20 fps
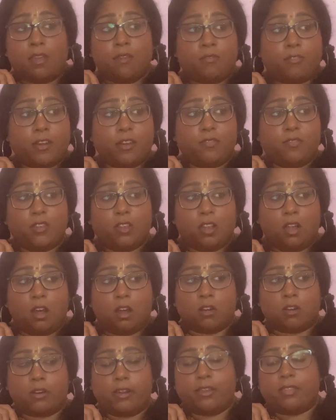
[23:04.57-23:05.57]
If I feel
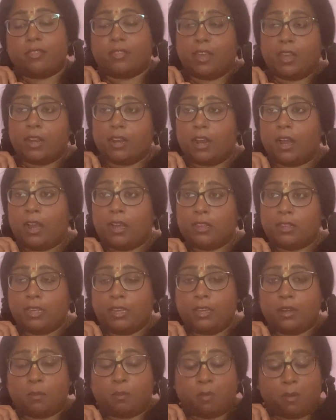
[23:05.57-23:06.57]
hungry, then I'll
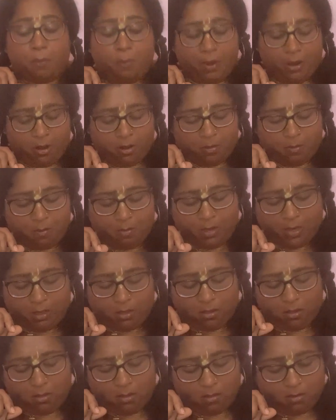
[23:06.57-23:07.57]
eat a prepared
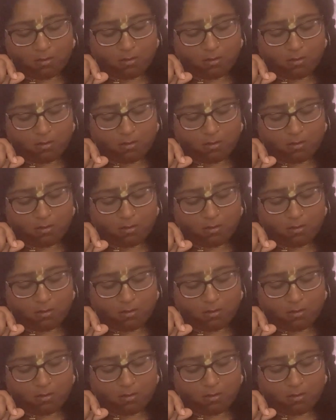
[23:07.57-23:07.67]
meal.